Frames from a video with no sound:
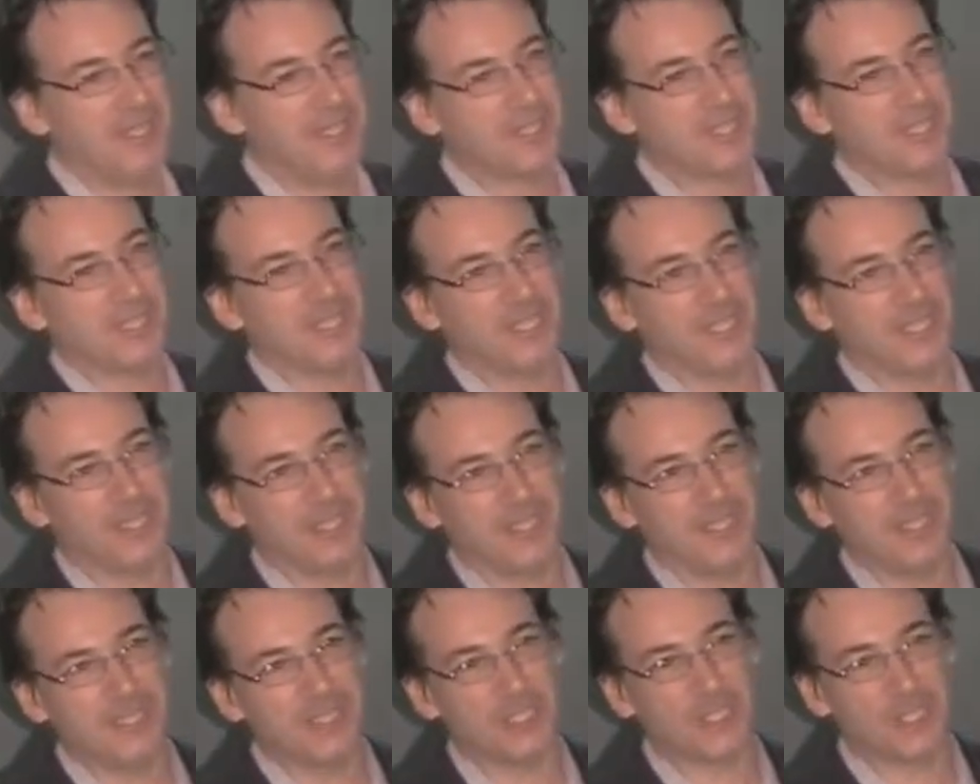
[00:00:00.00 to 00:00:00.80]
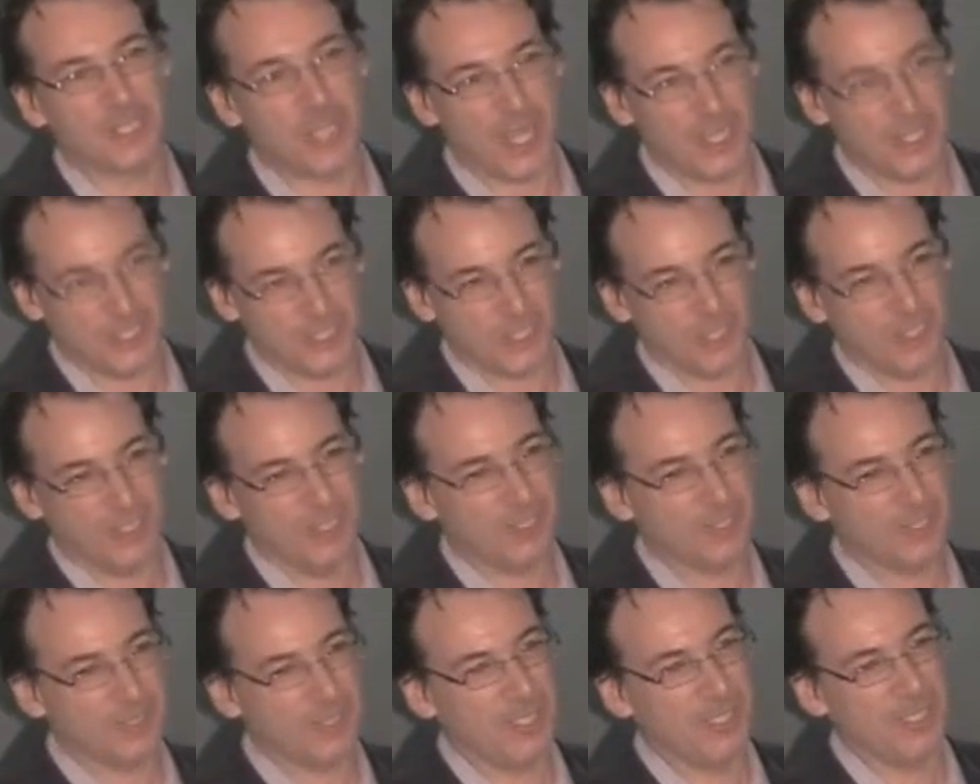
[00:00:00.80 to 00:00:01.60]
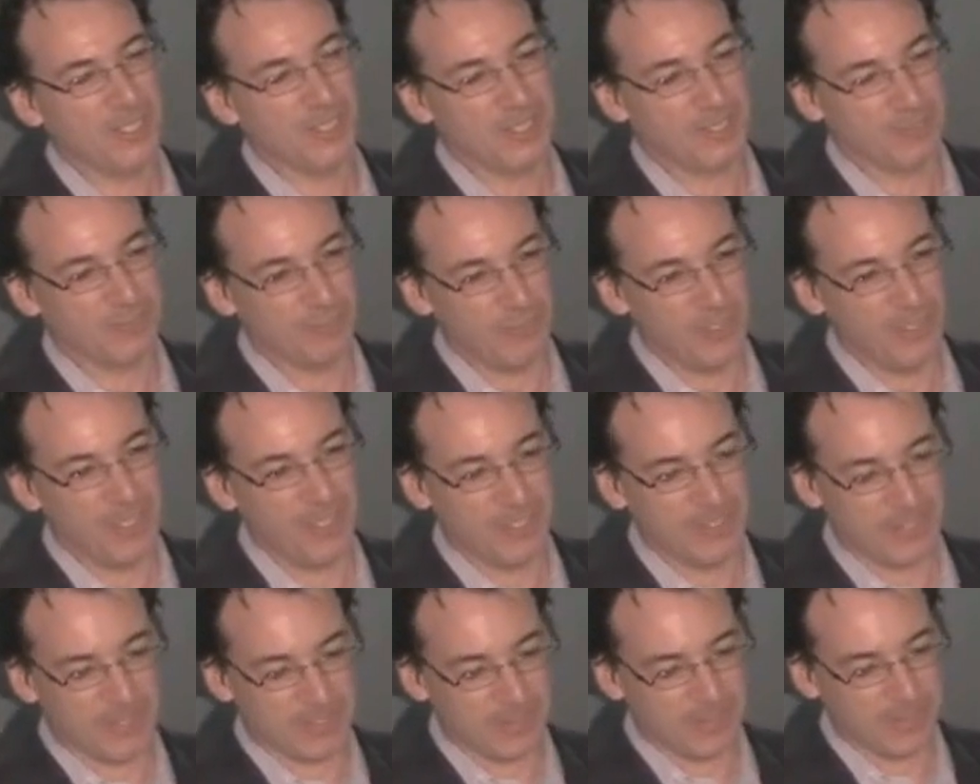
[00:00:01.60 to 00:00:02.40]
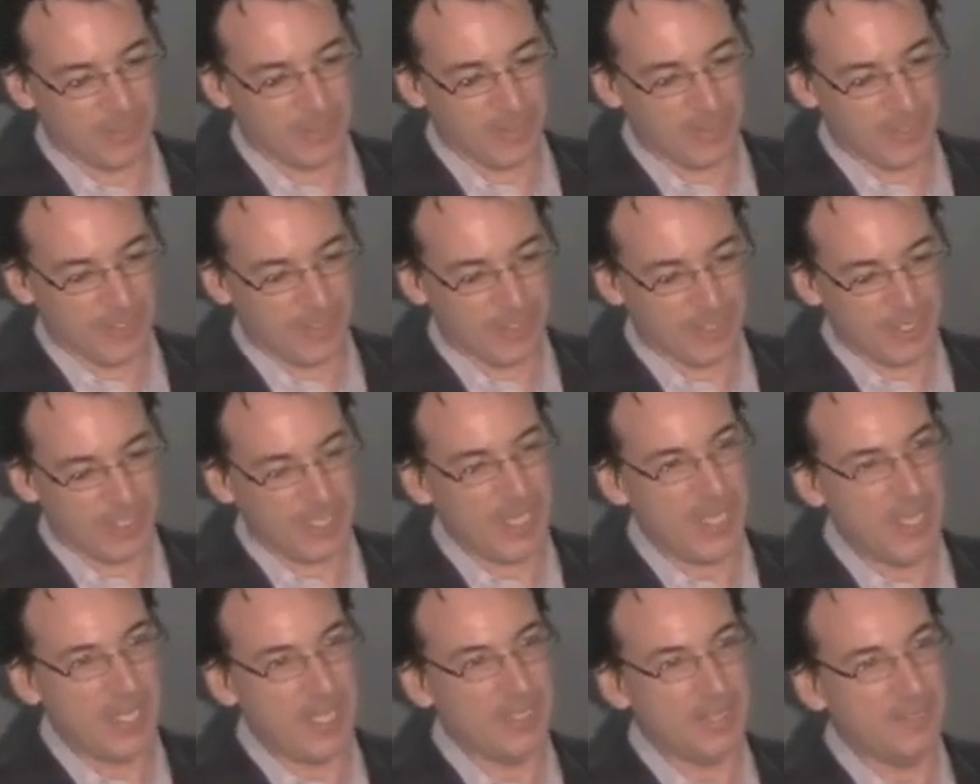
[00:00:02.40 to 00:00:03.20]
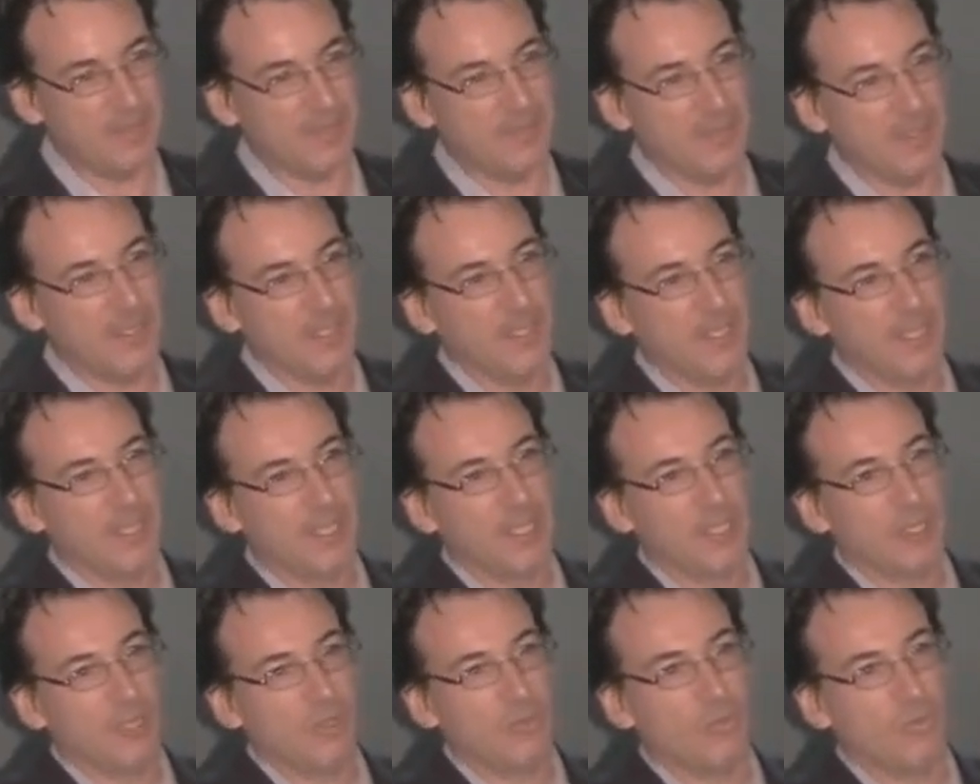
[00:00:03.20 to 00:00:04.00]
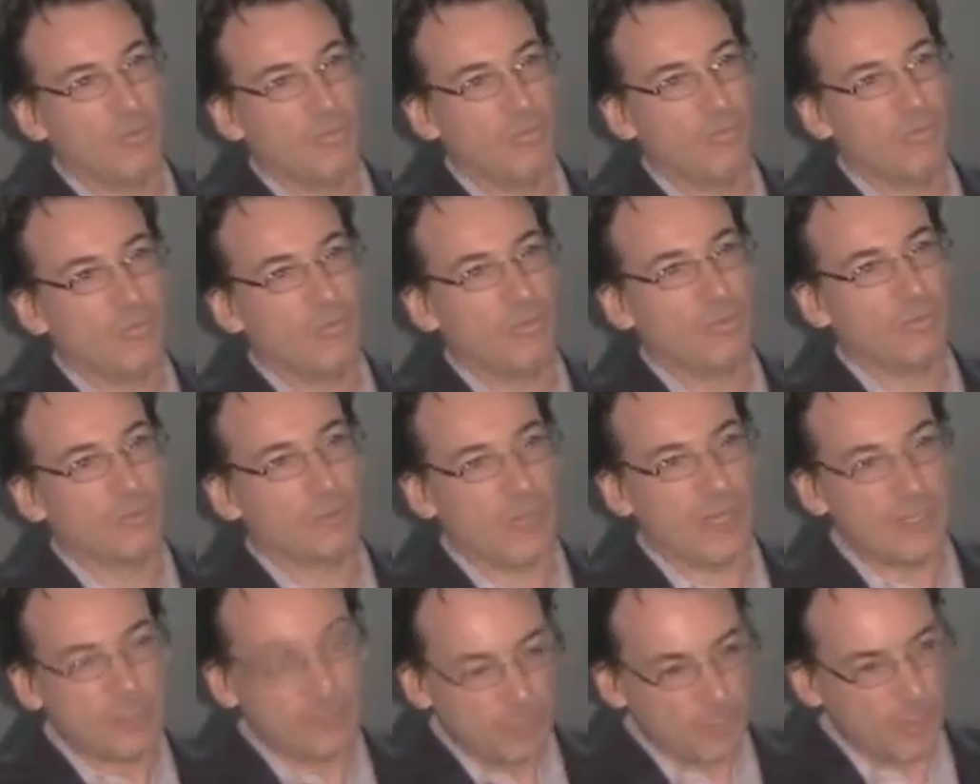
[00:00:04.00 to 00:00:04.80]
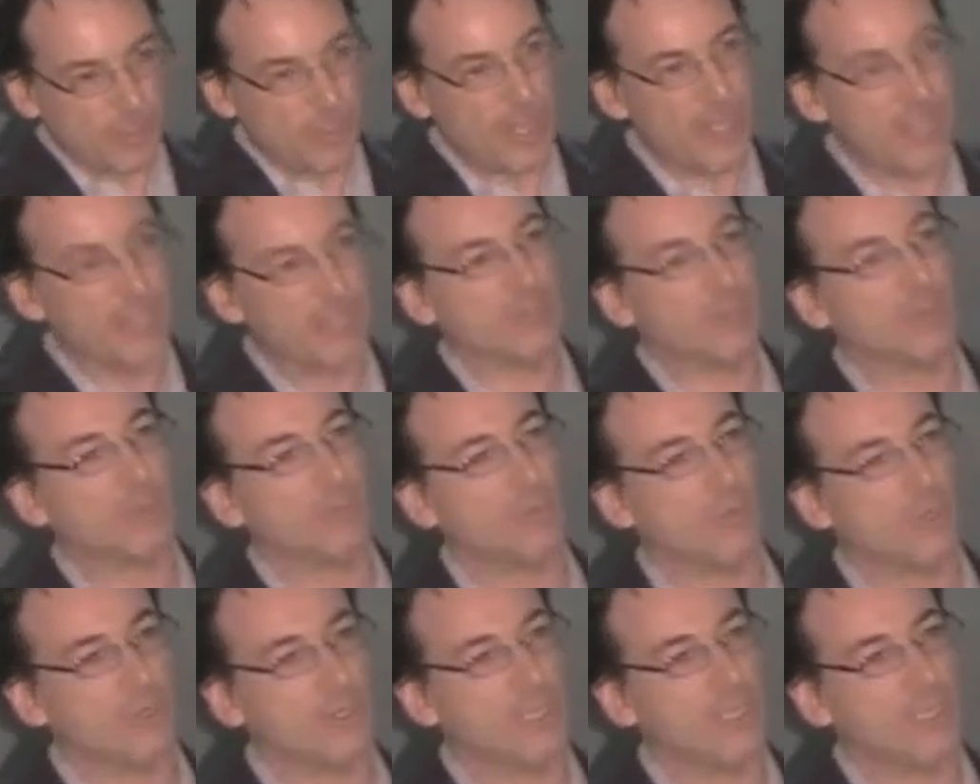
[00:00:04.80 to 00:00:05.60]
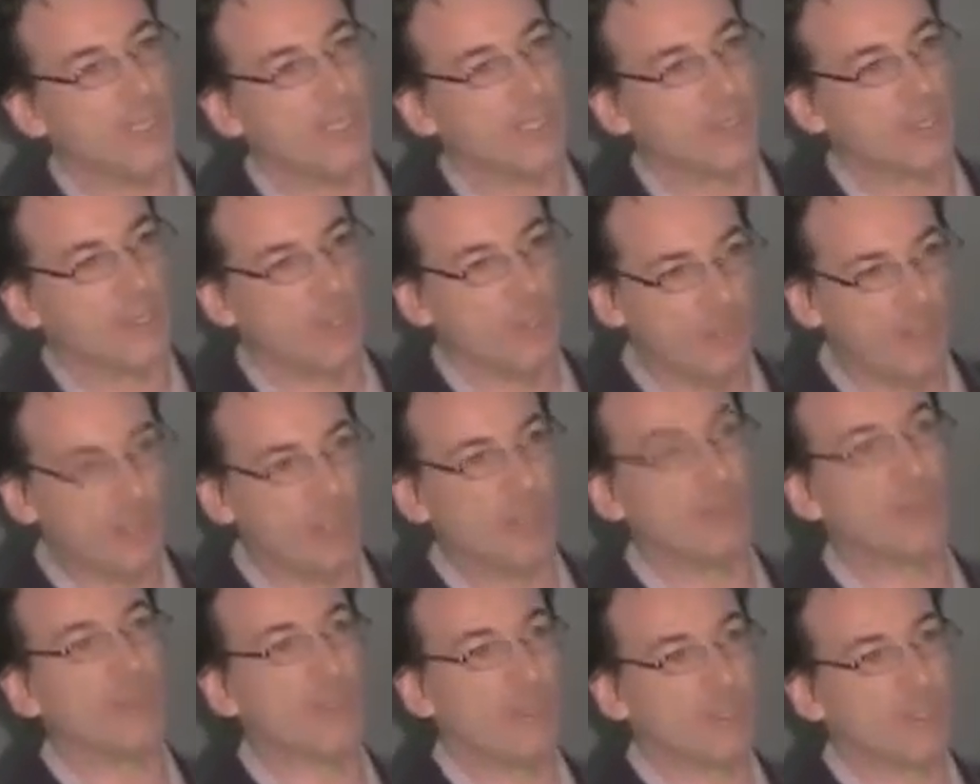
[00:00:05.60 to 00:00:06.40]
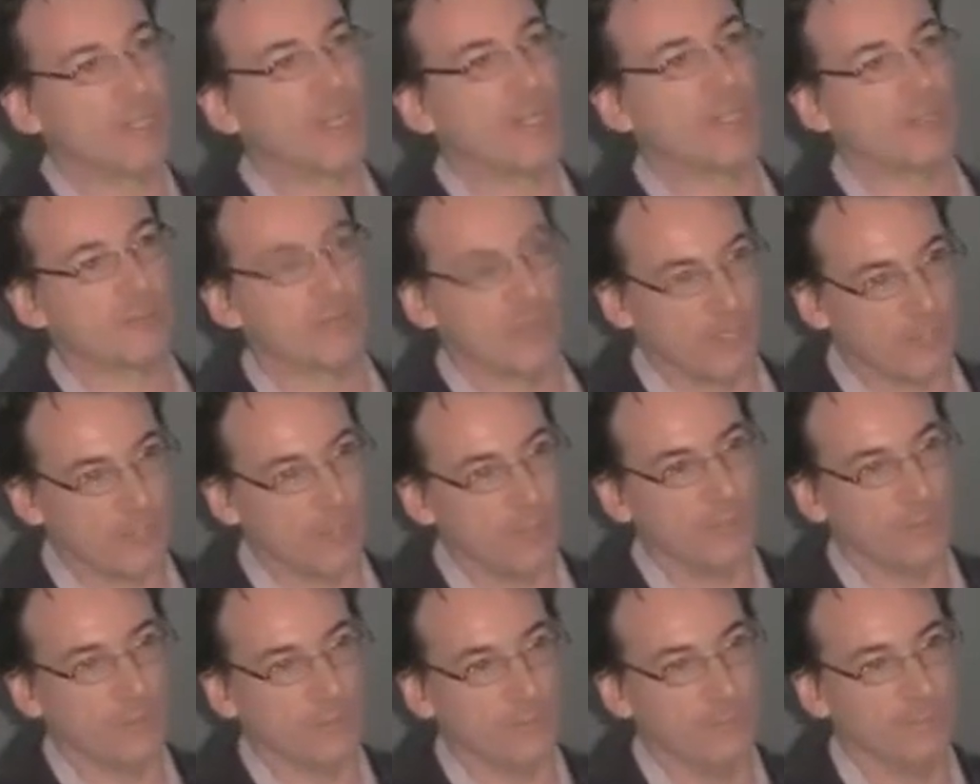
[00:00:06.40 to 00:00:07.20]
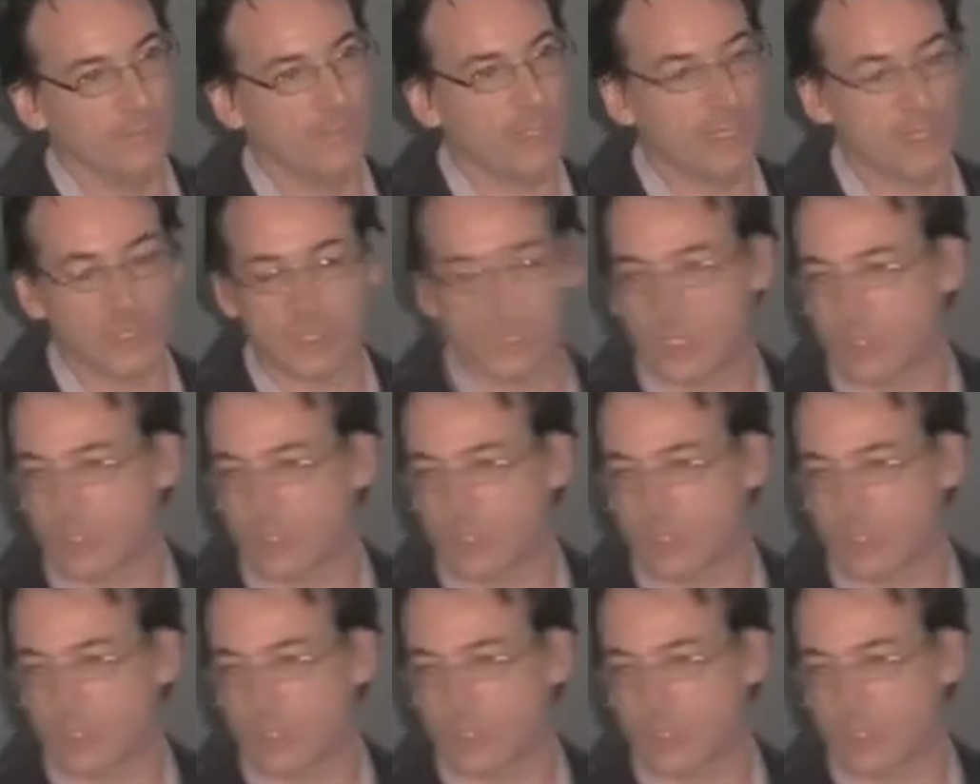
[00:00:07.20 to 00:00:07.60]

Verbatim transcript: what he's doing is a judge, is seeing, trying to predict what the human on the